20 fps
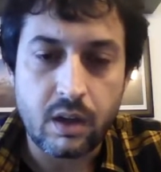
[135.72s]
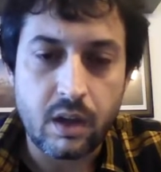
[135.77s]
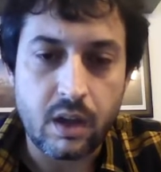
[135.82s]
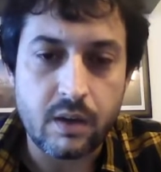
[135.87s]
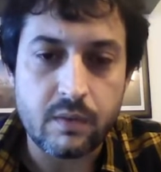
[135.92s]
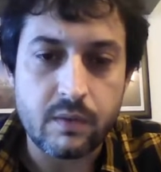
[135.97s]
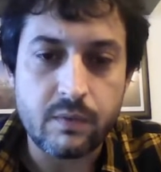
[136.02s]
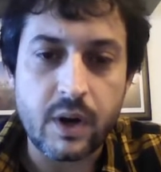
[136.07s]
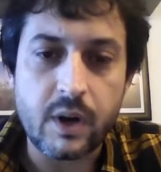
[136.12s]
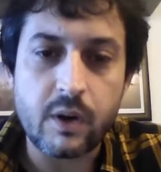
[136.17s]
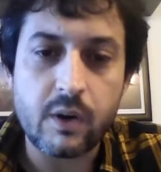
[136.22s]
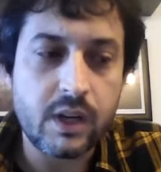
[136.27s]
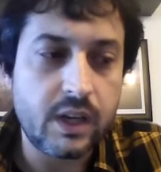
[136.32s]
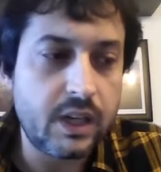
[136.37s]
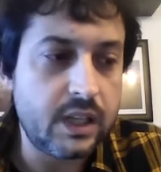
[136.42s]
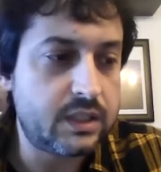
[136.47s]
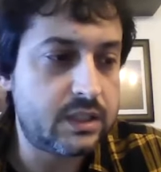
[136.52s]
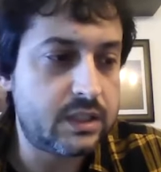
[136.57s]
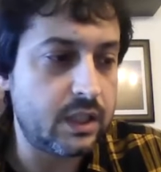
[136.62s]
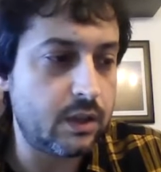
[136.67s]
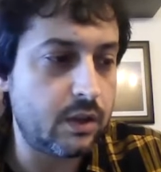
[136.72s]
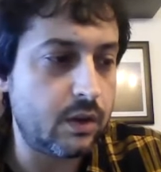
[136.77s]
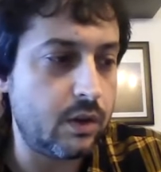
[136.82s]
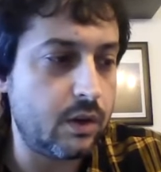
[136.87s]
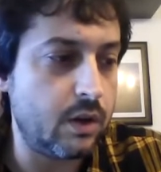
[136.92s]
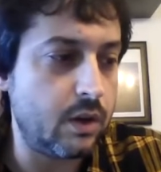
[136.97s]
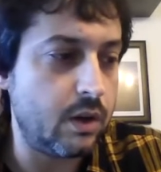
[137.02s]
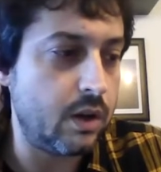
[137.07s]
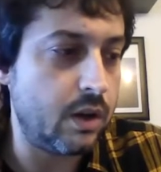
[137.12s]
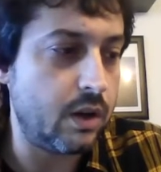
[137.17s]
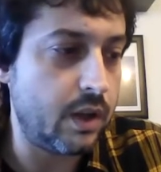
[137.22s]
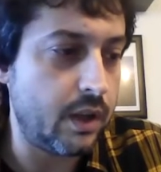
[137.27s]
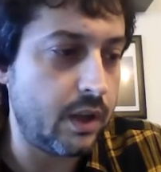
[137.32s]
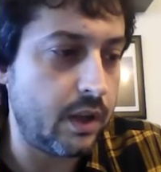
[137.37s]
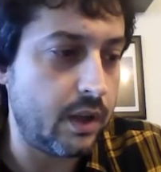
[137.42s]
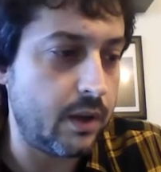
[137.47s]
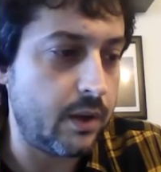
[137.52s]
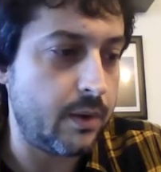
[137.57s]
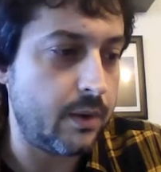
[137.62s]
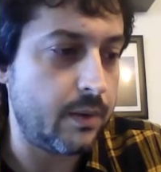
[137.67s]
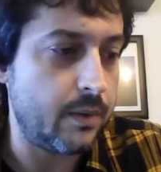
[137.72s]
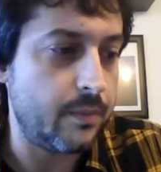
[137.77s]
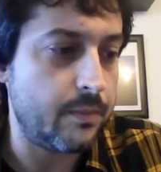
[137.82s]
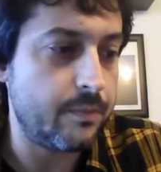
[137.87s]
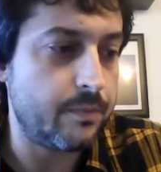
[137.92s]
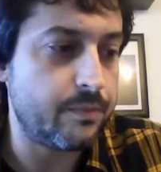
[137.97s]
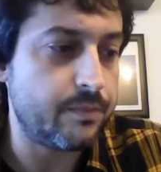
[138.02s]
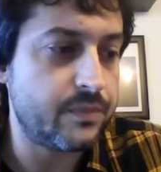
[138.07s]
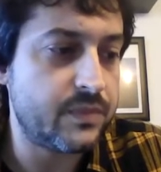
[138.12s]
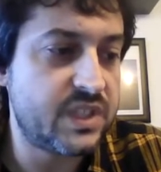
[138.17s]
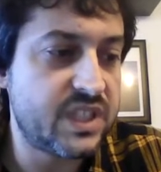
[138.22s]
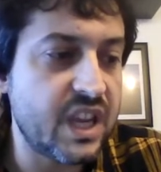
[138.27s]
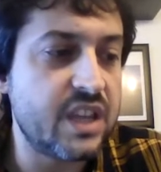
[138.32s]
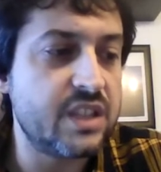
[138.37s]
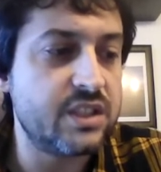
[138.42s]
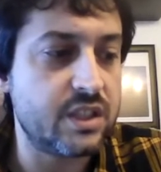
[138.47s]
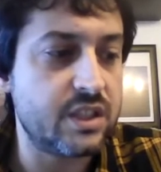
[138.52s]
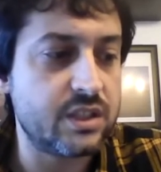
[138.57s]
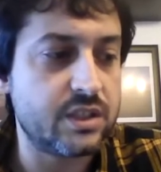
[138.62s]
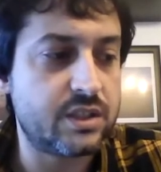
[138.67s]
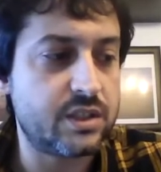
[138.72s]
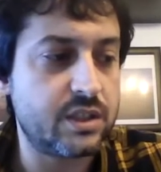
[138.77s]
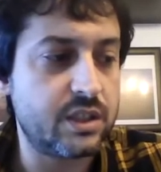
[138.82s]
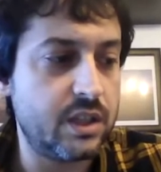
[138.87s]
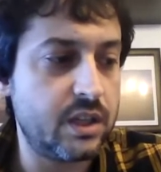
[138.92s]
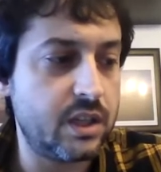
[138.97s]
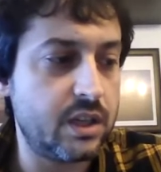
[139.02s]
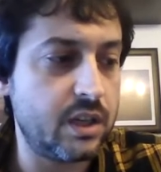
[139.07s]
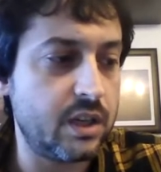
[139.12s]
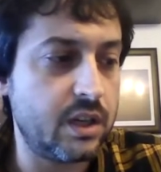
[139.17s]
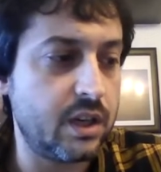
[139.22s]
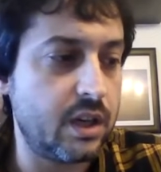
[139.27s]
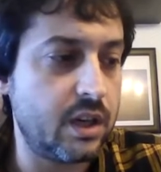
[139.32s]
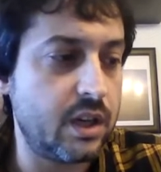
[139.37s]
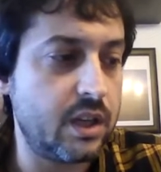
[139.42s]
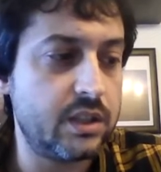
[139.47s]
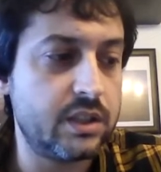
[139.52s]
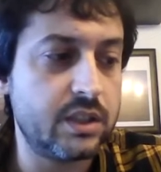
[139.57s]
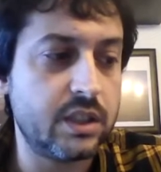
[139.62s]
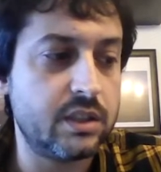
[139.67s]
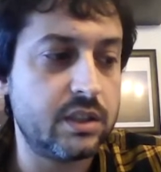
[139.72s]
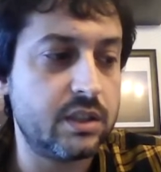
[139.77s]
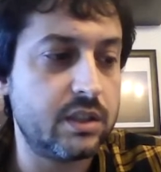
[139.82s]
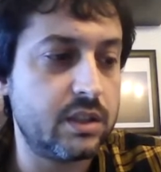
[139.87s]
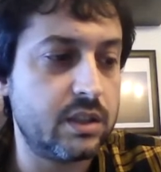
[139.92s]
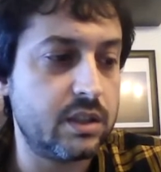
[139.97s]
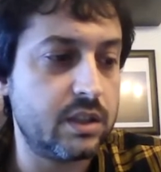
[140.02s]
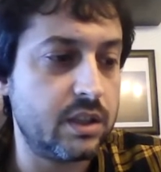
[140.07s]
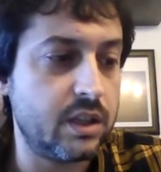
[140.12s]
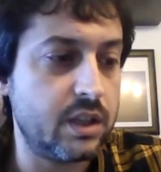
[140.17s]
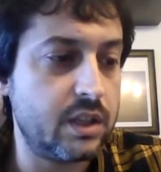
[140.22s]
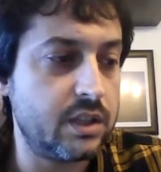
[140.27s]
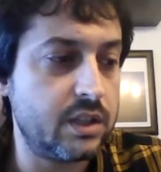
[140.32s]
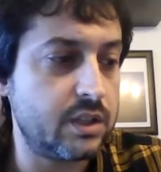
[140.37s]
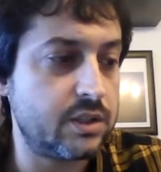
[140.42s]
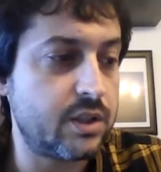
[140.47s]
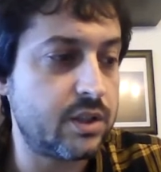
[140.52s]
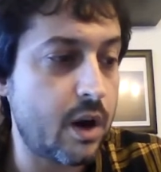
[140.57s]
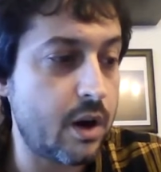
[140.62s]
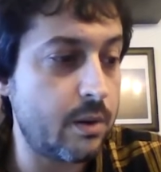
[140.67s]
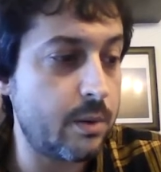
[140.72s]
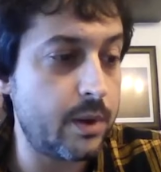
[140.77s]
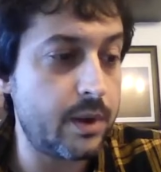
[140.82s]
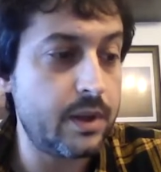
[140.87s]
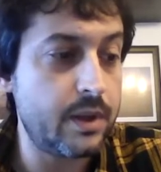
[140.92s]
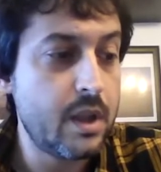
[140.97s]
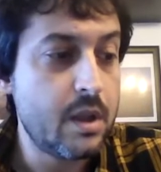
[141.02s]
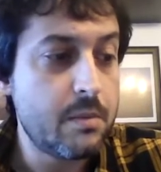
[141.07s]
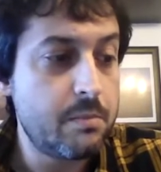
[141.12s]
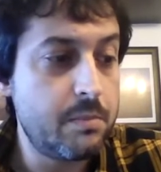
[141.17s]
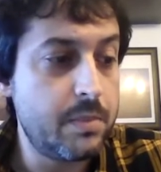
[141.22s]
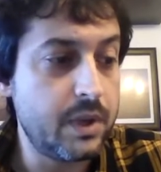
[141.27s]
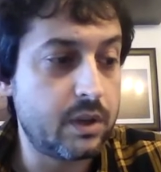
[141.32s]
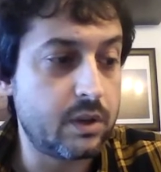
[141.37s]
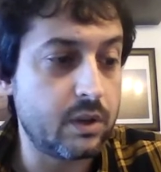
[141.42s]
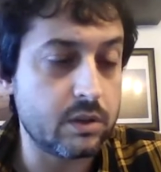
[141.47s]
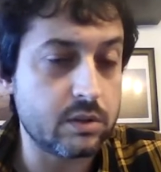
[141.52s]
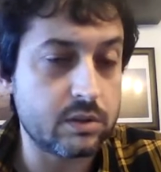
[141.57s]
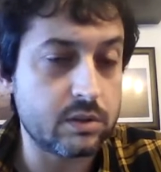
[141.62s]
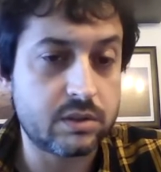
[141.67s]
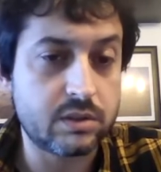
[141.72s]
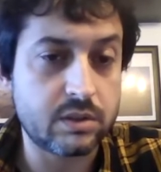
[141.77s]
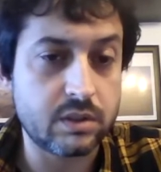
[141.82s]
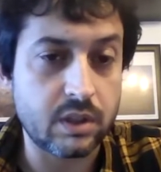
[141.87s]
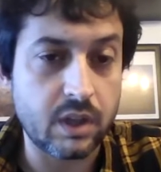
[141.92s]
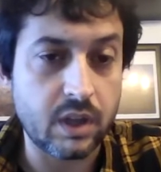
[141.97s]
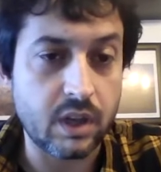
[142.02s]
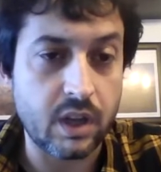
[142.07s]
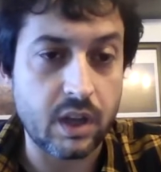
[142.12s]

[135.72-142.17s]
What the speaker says: very little changes in the survey because